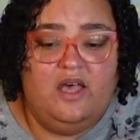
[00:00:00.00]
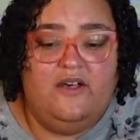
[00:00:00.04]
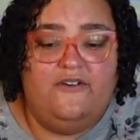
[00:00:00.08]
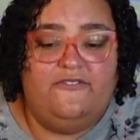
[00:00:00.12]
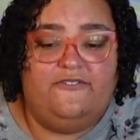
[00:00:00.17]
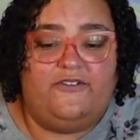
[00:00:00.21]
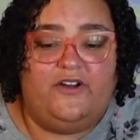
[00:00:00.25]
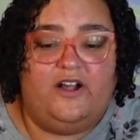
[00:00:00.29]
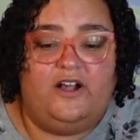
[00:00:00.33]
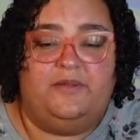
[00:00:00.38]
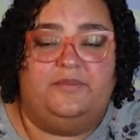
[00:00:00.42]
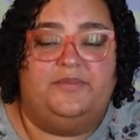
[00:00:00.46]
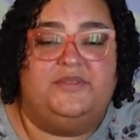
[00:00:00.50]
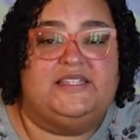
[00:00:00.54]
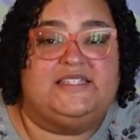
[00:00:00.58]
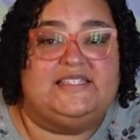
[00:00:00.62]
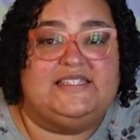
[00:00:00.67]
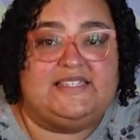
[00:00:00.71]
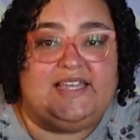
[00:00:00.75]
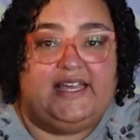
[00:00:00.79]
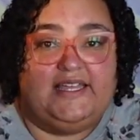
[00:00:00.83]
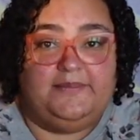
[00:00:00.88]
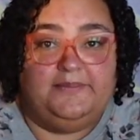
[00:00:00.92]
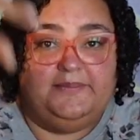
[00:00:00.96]
from the
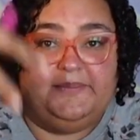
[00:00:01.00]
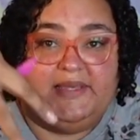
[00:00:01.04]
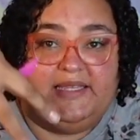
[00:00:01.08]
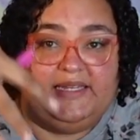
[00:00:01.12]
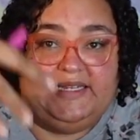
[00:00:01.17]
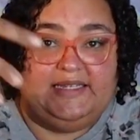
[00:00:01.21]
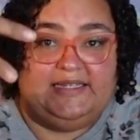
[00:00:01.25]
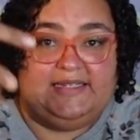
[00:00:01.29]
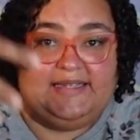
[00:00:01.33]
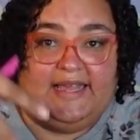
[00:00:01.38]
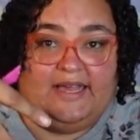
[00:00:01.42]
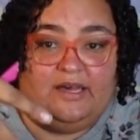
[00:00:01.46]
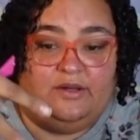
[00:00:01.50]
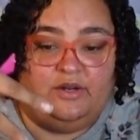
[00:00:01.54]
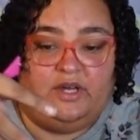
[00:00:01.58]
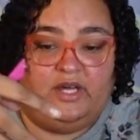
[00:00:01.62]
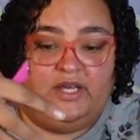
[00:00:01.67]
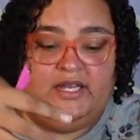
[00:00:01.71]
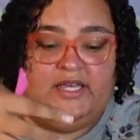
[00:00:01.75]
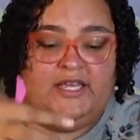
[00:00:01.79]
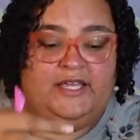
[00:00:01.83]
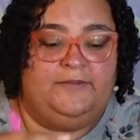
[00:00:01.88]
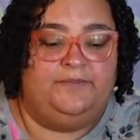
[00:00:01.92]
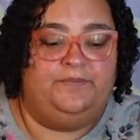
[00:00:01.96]
sun beating down on
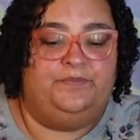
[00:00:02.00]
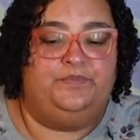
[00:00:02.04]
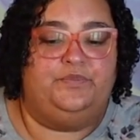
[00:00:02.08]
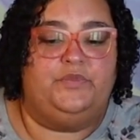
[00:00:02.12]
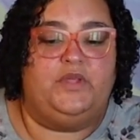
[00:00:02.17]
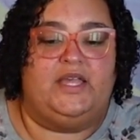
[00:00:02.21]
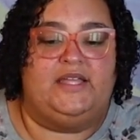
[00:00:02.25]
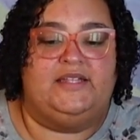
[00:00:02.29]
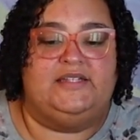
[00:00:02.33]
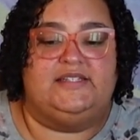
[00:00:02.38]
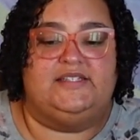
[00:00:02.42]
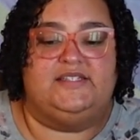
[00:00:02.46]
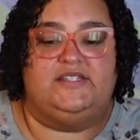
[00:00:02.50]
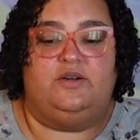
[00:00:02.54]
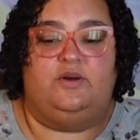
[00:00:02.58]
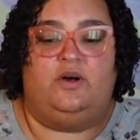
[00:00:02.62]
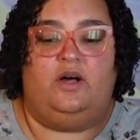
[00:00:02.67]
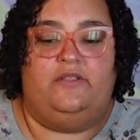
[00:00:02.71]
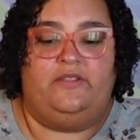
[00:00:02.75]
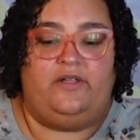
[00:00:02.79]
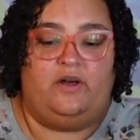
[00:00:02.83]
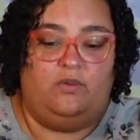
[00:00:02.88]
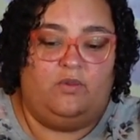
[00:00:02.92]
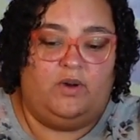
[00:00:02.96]
it. And so
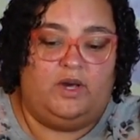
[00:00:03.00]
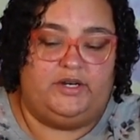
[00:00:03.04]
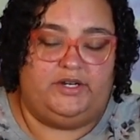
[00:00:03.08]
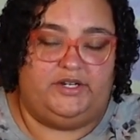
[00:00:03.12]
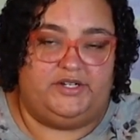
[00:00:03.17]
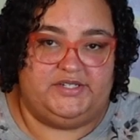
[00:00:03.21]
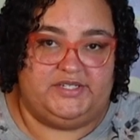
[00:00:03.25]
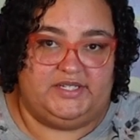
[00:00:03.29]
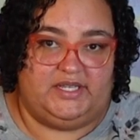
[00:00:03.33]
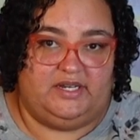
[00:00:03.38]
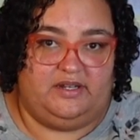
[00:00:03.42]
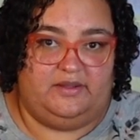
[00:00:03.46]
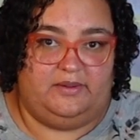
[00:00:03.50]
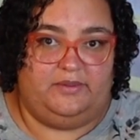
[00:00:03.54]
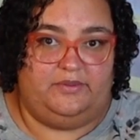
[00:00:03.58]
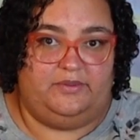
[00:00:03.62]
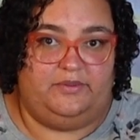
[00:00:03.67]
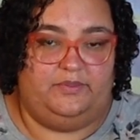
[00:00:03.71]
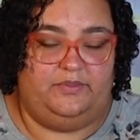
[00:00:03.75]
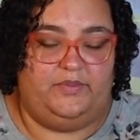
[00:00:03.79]
all that water is gonna